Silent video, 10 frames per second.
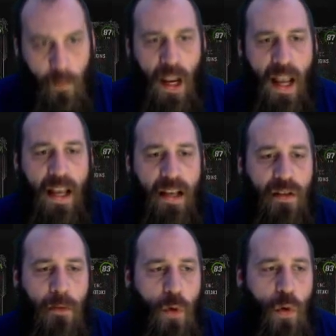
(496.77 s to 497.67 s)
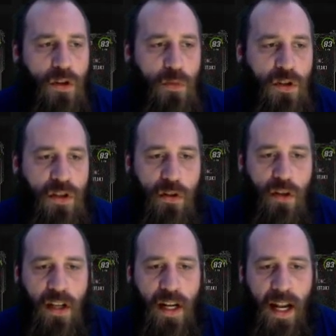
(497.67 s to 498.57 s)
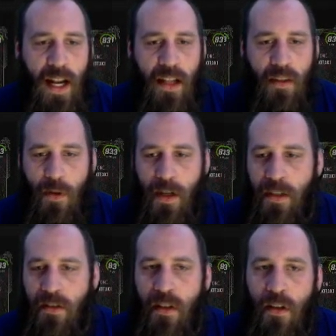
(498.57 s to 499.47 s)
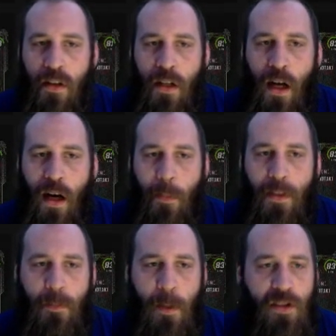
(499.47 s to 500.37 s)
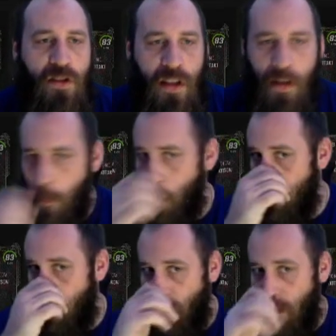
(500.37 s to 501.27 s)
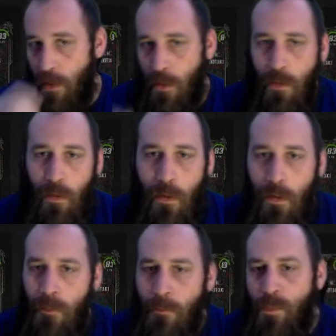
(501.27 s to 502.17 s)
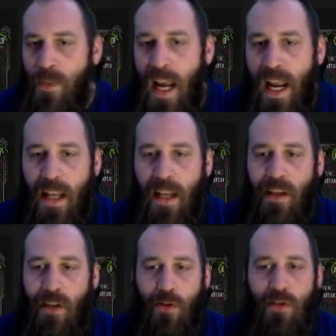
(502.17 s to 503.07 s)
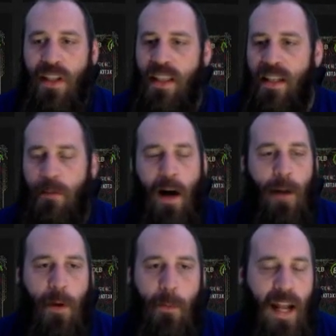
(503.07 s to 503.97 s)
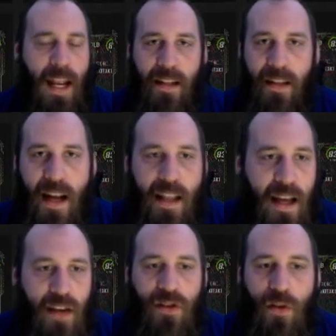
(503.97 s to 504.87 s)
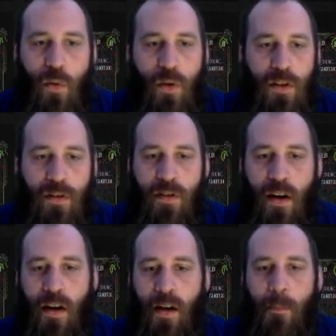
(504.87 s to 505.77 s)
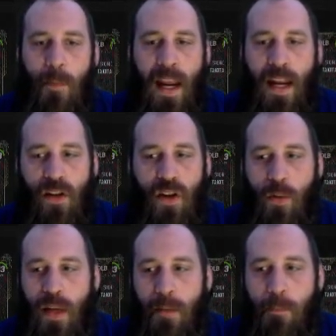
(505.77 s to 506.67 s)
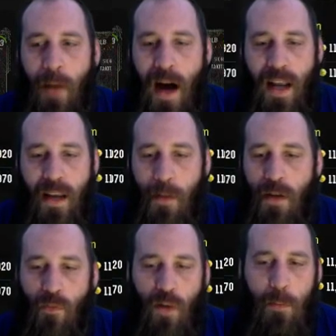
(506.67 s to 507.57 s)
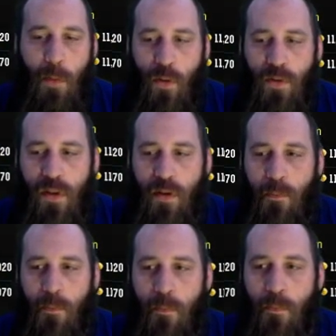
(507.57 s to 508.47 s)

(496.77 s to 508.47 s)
is, of course, we're still looking at 83s, especially the most feared. You'll see these pop up at 8,000 to 9,000 coins, and you can buy them and repost them.